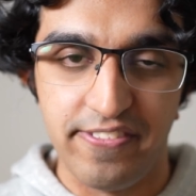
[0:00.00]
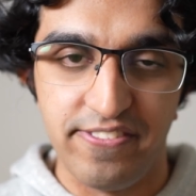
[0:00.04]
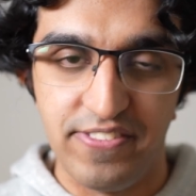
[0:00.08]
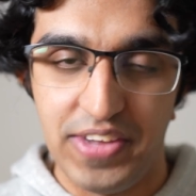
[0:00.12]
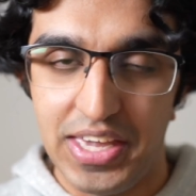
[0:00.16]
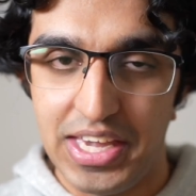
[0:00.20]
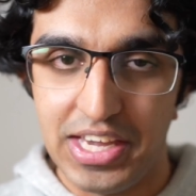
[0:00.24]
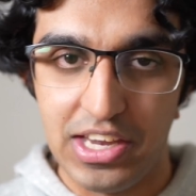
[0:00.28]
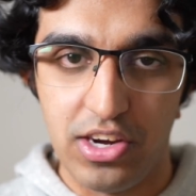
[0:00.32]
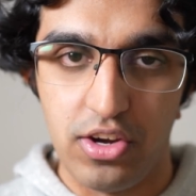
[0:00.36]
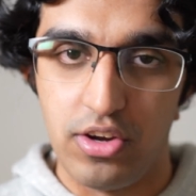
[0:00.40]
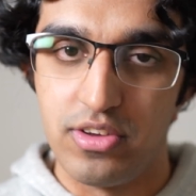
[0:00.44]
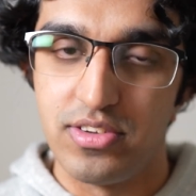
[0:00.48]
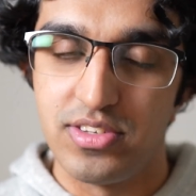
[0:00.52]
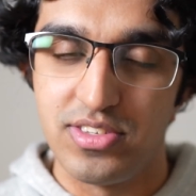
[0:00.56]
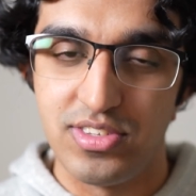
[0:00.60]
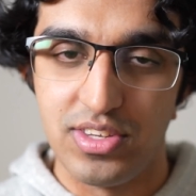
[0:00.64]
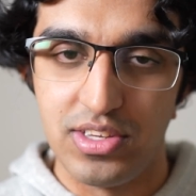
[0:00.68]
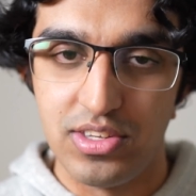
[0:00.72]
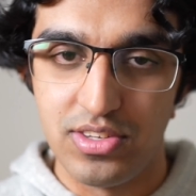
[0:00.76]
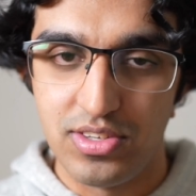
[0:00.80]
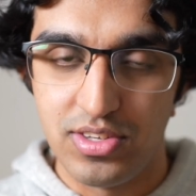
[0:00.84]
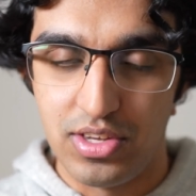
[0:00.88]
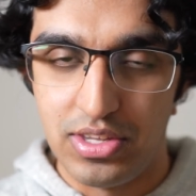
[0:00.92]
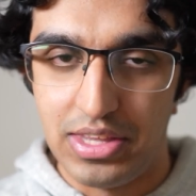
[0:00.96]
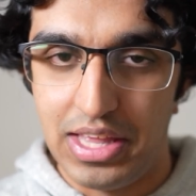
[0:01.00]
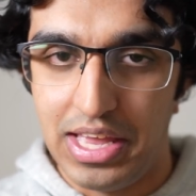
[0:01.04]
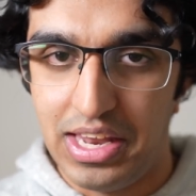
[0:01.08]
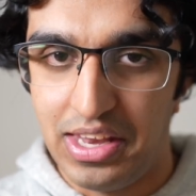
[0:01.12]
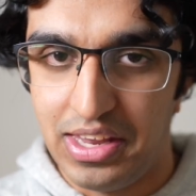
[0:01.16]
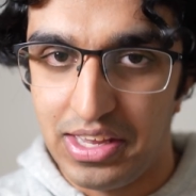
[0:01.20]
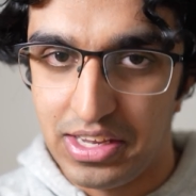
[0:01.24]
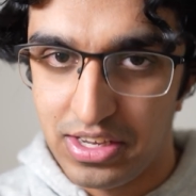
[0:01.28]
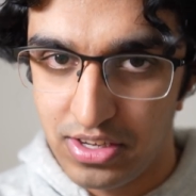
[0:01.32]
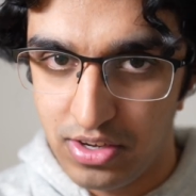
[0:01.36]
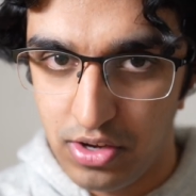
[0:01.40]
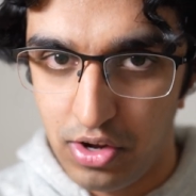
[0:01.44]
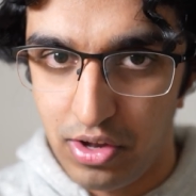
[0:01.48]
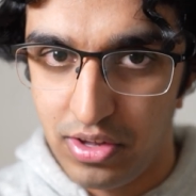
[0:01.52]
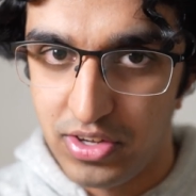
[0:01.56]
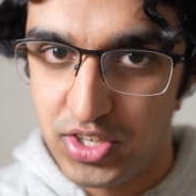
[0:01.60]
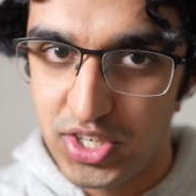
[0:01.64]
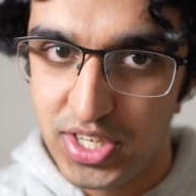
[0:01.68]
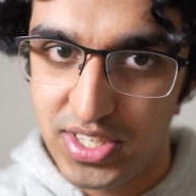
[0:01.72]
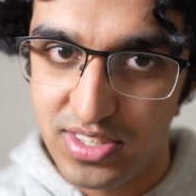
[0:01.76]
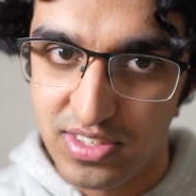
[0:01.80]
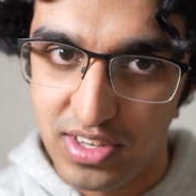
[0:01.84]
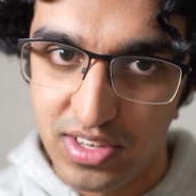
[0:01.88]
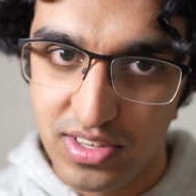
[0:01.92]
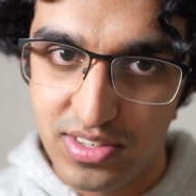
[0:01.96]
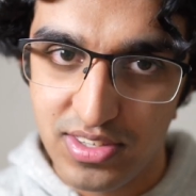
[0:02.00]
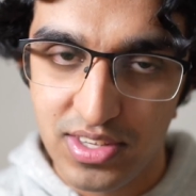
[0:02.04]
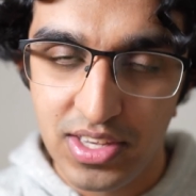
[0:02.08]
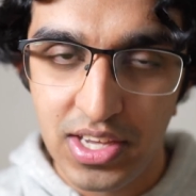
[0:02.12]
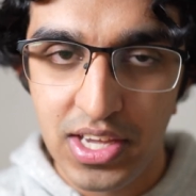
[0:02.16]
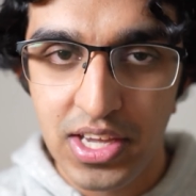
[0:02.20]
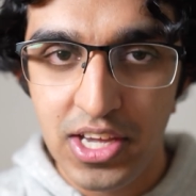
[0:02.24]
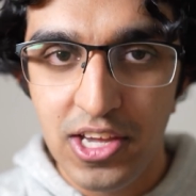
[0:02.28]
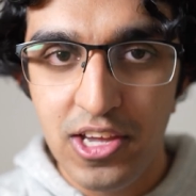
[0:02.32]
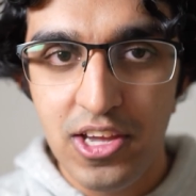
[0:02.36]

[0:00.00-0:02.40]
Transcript: vague nonsense on their like college essays,